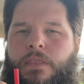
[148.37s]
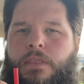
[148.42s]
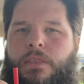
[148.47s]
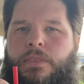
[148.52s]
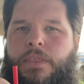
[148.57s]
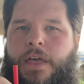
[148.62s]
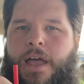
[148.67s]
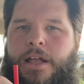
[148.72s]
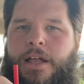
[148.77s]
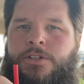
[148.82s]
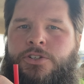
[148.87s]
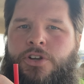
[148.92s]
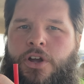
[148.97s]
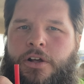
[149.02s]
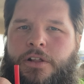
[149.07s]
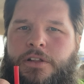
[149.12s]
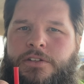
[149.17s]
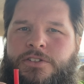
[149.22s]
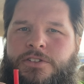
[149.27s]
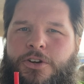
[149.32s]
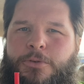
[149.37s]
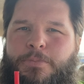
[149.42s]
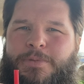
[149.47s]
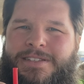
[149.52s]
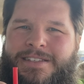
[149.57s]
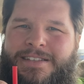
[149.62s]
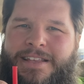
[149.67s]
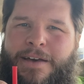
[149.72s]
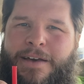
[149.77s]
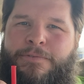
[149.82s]
That chocolate syrup
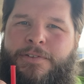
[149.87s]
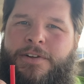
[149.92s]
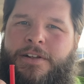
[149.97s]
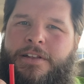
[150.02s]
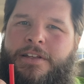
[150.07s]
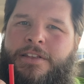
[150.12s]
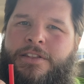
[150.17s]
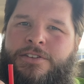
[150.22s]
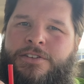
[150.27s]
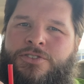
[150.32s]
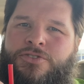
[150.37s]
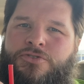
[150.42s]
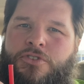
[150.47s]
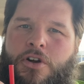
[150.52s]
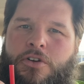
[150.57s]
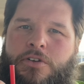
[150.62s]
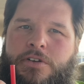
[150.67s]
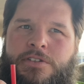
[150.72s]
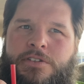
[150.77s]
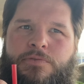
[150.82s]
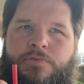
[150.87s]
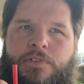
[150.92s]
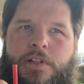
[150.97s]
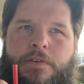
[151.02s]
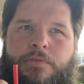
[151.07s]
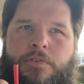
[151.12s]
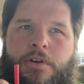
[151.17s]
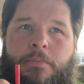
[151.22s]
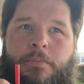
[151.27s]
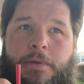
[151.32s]
is definitely the strongest
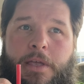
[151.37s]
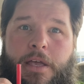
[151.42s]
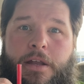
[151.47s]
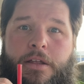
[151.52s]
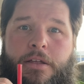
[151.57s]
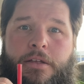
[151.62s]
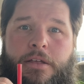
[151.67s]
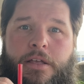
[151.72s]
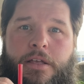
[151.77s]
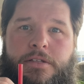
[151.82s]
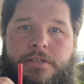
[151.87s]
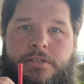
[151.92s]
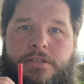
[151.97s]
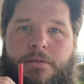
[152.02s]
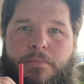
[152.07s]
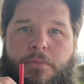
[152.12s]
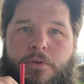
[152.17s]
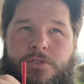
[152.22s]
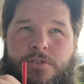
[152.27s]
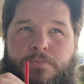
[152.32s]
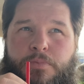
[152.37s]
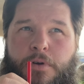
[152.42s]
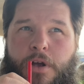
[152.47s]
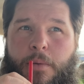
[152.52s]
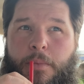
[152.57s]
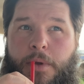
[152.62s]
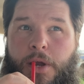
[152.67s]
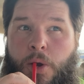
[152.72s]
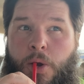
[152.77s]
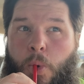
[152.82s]
flavor I'm getting. It's the most
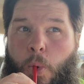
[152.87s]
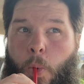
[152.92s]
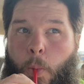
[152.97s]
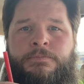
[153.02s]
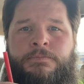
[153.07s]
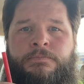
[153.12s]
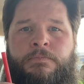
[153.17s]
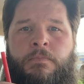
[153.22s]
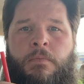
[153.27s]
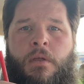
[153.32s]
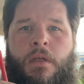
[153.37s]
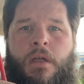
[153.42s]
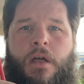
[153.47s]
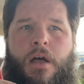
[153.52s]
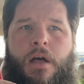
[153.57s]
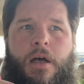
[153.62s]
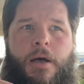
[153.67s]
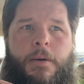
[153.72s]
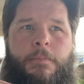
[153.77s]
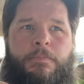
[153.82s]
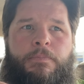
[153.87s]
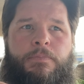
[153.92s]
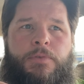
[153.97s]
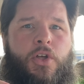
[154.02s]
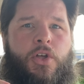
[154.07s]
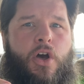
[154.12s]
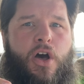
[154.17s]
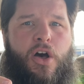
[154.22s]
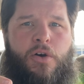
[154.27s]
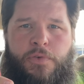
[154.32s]
prominent. Um, the
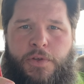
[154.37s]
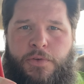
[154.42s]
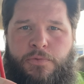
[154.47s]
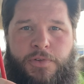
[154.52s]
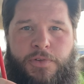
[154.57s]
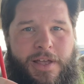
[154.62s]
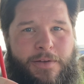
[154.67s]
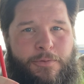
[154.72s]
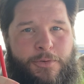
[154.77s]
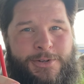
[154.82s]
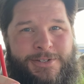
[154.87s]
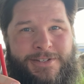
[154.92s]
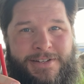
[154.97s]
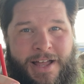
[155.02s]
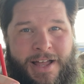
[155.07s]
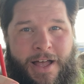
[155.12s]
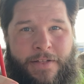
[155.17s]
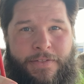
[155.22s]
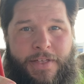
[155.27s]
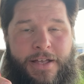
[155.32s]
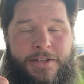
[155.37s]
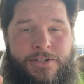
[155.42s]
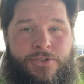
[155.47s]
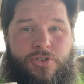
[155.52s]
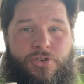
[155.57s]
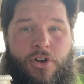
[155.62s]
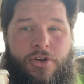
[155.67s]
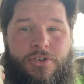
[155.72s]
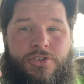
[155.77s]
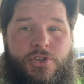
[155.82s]
coffee flavor is not that
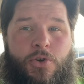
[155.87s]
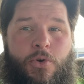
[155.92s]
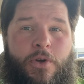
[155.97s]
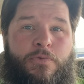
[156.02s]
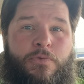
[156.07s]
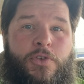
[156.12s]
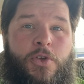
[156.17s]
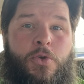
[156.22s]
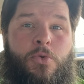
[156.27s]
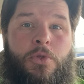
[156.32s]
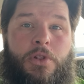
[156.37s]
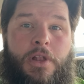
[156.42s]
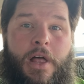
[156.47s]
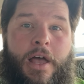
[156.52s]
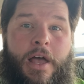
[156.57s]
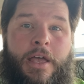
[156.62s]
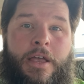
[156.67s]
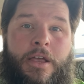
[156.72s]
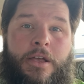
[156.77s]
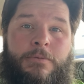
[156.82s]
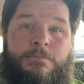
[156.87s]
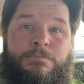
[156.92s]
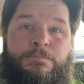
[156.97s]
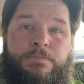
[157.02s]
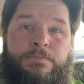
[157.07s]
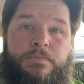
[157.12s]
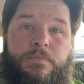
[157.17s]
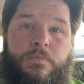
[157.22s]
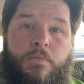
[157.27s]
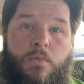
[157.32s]
strong. So if you like
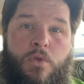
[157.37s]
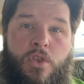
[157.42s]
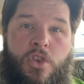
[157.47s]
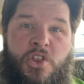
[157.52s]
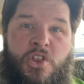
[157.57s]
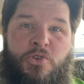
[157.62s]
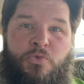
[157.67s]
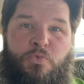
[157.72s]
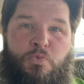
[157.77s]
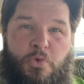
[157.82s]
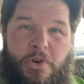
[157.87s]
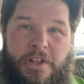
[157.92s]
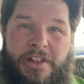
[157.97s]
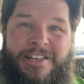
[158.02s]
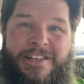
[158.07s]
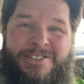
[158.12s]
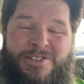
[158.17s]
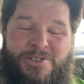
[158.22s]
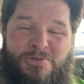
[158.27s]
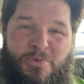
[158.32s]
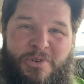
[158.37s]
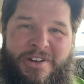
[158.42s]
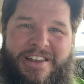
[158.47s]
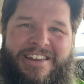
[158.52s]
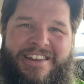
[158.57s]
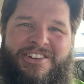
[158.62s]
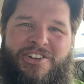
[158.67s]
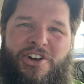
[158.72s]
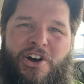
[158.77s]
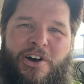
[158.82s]
really sweet
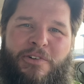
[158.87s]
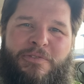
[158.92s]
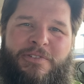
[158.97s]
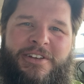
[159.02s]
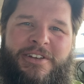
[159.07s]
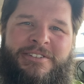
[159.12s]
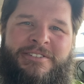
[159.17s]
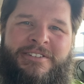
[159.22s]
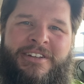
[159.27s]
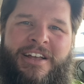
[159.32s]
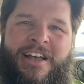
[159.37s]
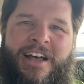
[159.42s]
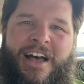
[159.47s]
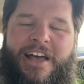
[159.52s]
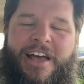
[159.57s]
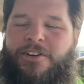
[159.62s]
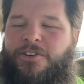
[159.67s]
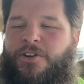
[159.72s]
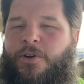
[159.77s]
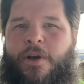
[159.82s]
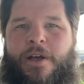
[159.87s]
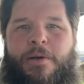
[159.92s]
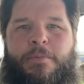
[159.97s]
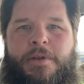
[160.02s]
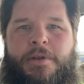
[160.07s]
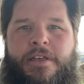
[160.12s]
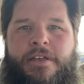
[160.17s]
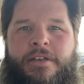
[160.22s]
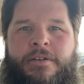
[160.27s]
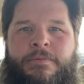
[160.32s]
coffee, I don't know how
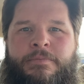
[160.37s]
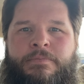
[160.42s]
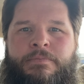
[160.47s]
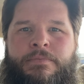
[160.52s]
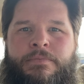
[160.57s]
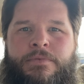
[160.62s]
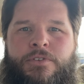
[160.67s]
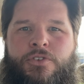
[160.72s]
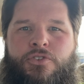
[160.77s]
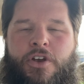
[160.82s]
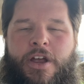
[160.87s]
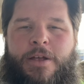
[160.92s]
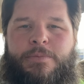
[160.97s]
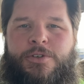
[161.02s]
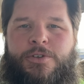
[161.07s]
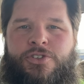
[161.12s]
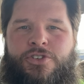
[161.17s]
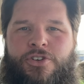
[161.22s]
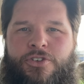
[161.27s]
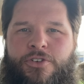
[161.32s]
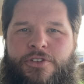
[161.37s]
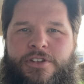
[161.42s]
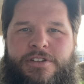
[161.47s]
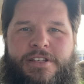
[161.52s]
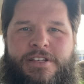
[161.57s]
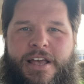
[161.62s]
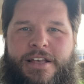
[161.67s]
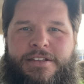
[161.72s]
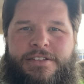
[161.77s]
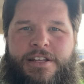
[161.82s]
many grams of sugar this
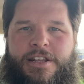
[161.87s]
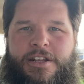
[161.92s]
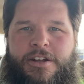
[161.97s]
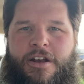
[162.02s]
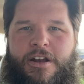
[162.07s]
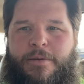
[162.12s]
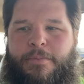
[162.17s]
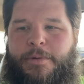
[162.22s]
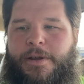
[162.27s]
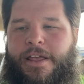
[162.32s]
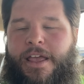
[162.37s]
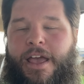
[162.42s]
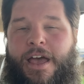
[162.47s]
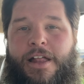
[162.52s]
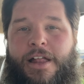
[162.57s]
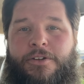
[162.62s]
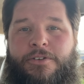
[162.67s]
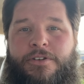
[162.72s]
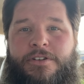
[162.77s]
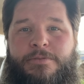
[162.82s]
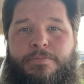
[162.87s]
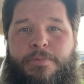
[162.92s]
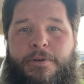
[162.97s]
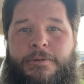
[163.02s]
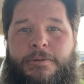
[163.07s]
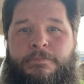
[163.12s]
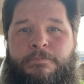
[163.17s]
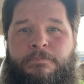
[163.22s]
has in it and how many calories, but